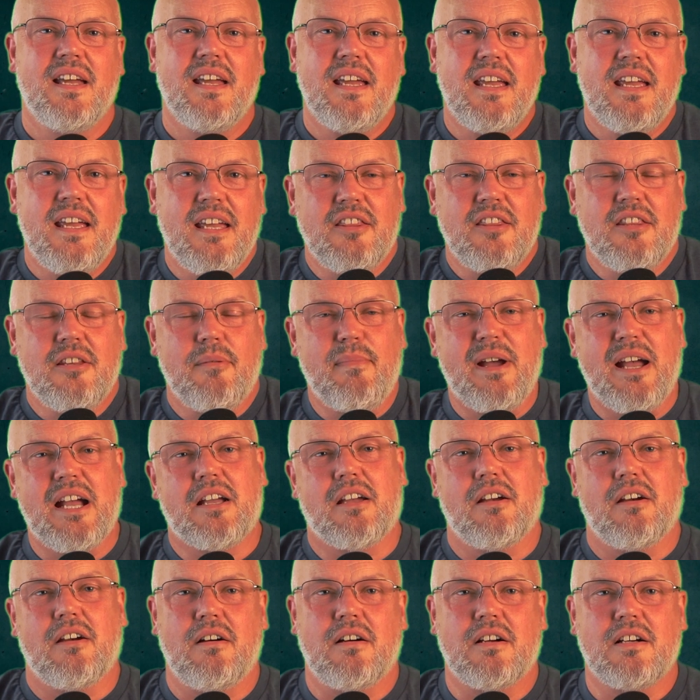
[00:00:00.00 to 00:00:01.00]
in the MACH
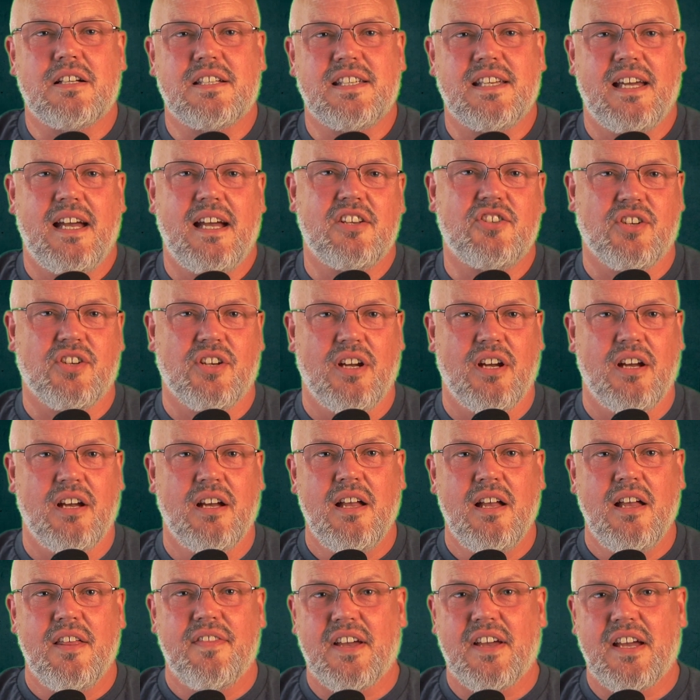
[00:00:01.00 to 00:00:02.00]
architecture
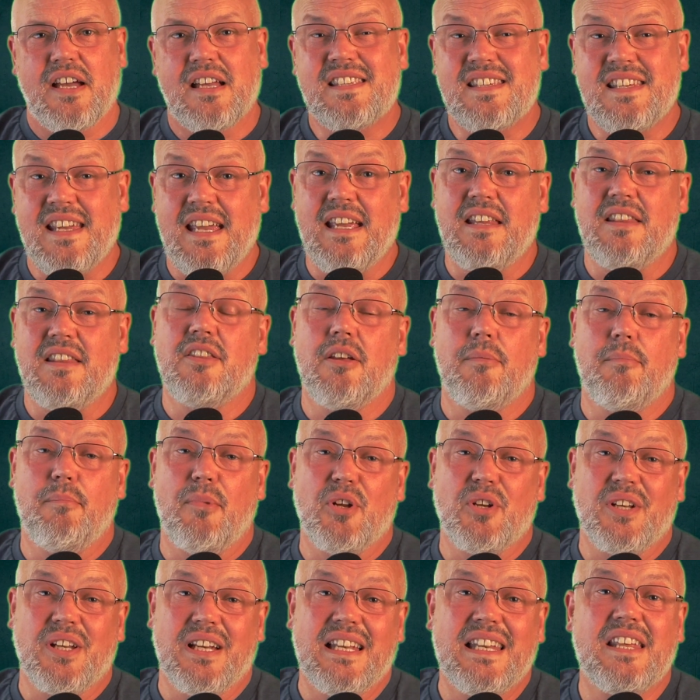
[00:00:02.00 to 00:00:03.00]
that's in the
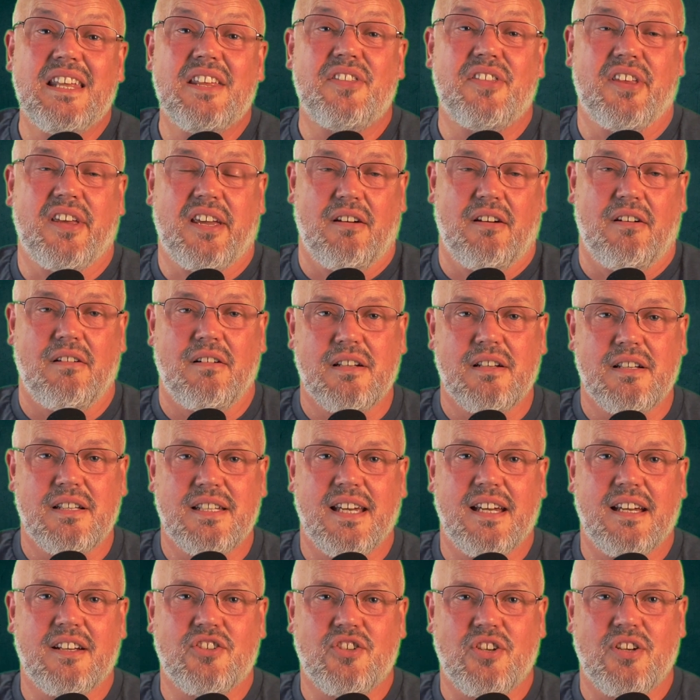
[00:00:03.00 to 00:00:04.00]
monolithic
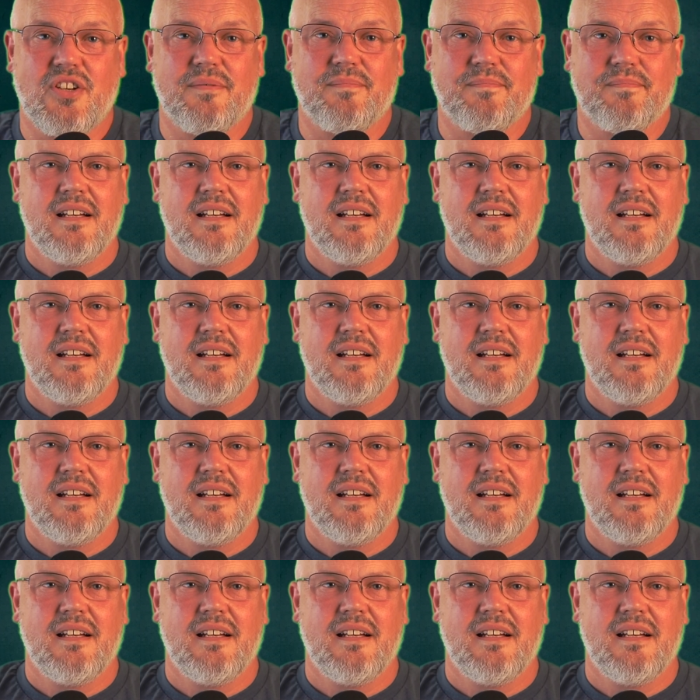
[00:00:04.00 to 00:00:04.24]
architecture.